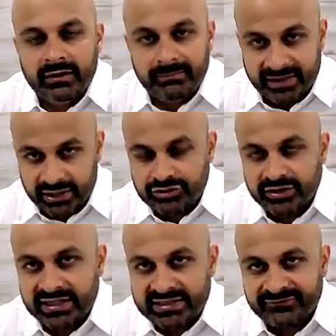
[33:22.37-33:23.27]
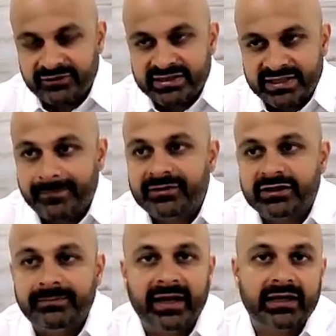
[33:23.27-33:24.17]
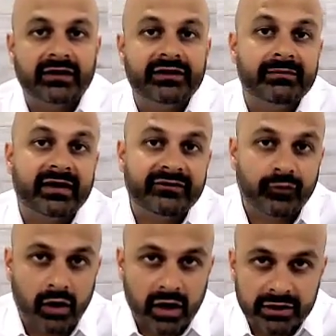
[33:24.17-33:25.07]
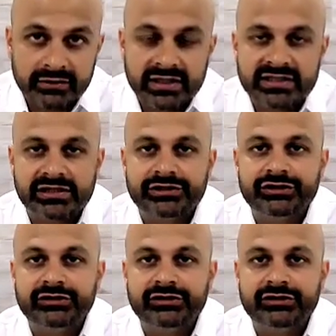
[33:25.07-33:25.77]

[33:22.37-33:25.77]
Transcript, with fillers: penetrate at different depths depending on the amount of water in a tissue,